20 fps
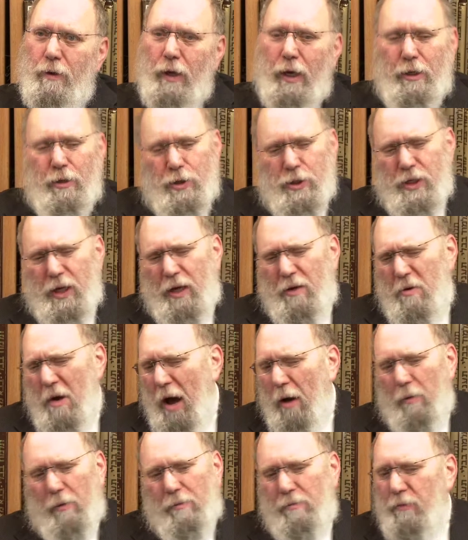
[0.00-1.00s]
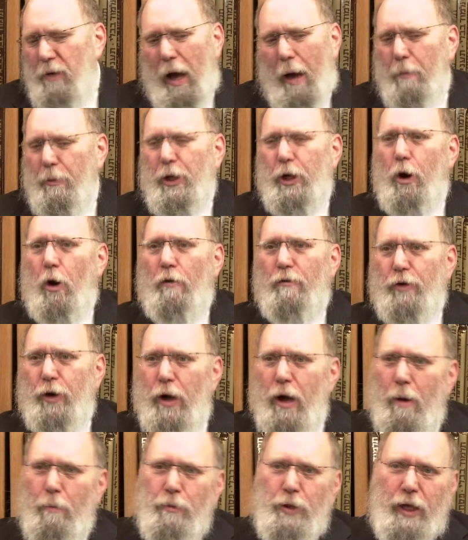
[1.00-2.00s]
And you say, no, I'm going to
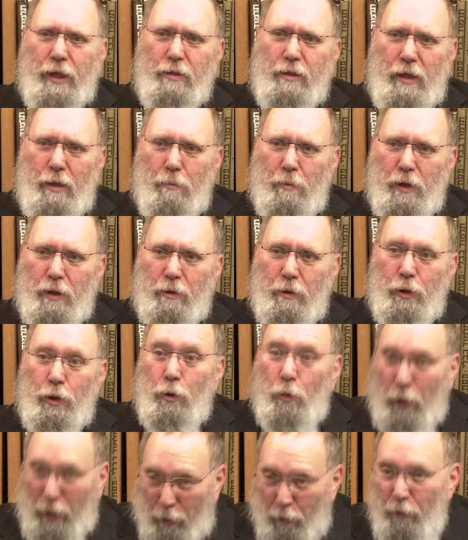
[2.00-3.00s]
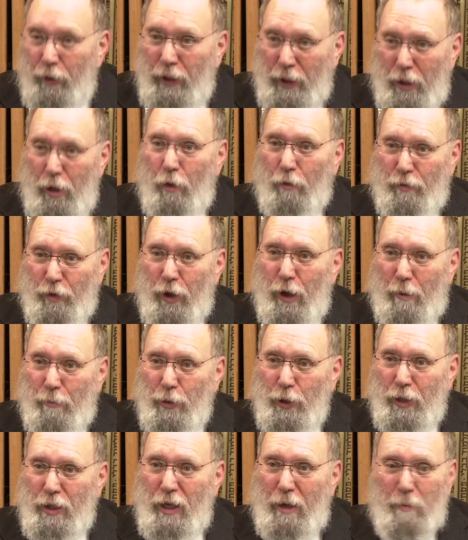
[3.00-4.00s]
overcome that demon. You want to really
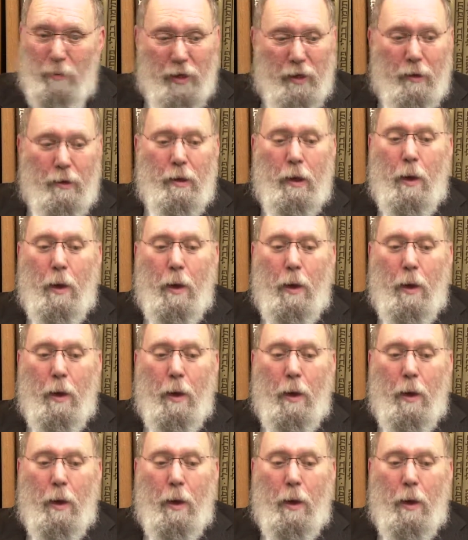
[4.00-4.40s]
overcome the demon?